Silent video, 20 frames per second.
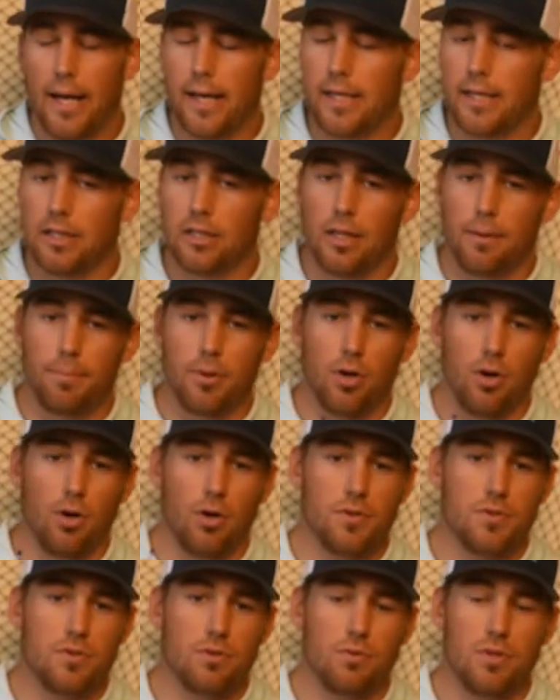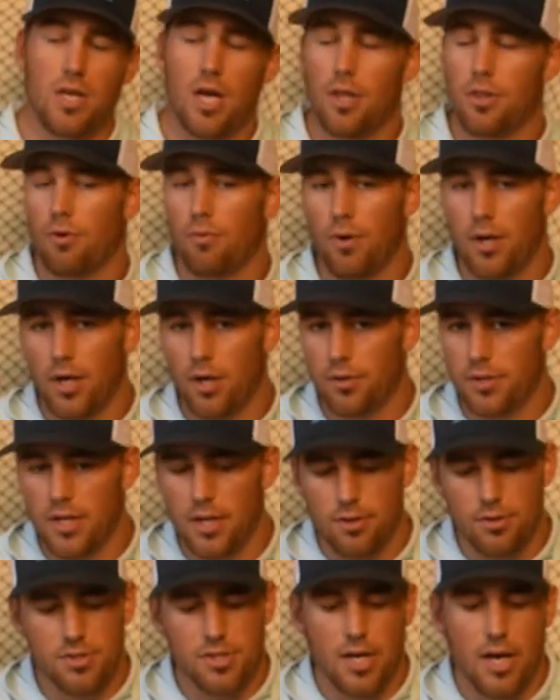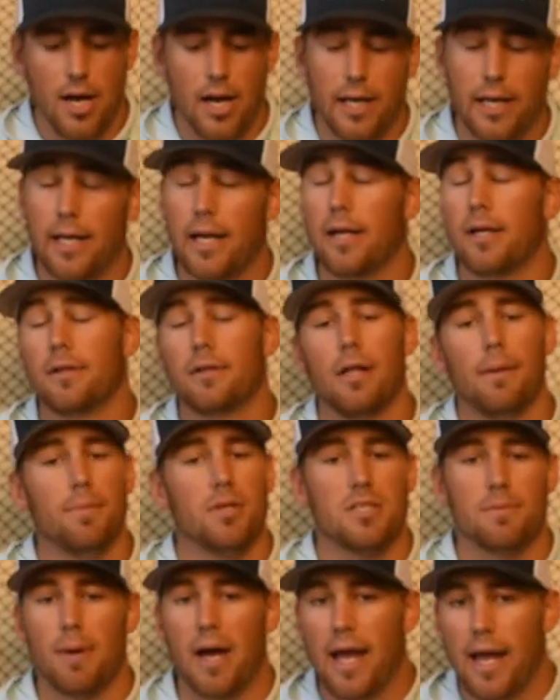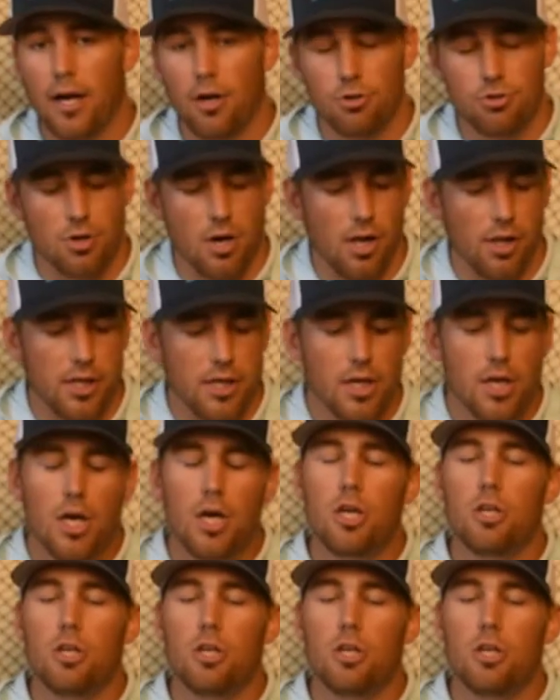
I can clip it onto the other ring on the other side. I can clip it to my anchor trolley.